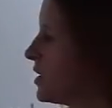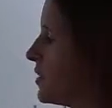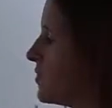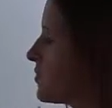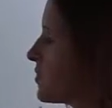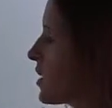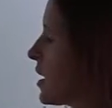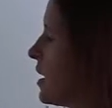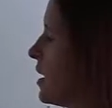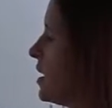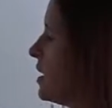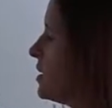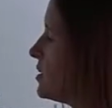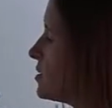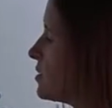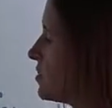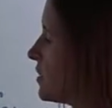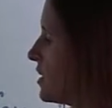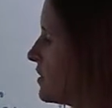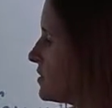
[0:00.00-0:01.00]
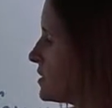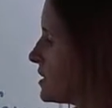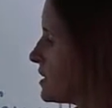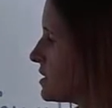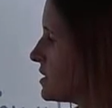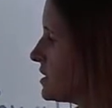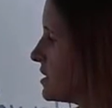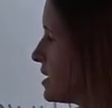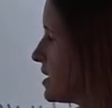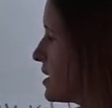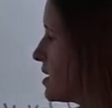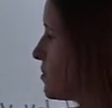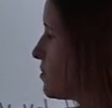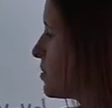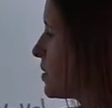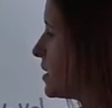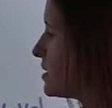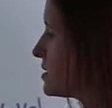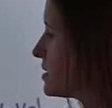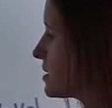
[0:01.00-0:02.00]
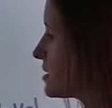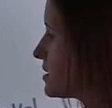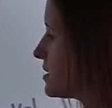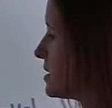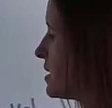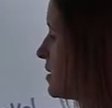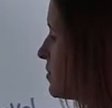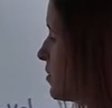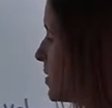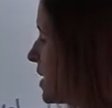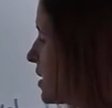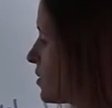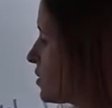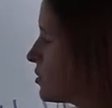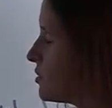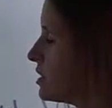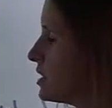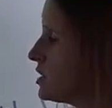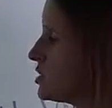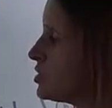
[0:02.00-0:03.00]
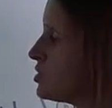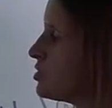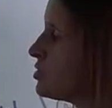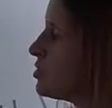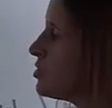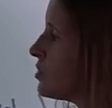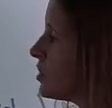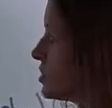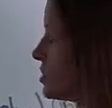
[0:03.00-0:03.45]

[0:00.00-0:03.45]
it. So we have 16 plus 16, we get 32.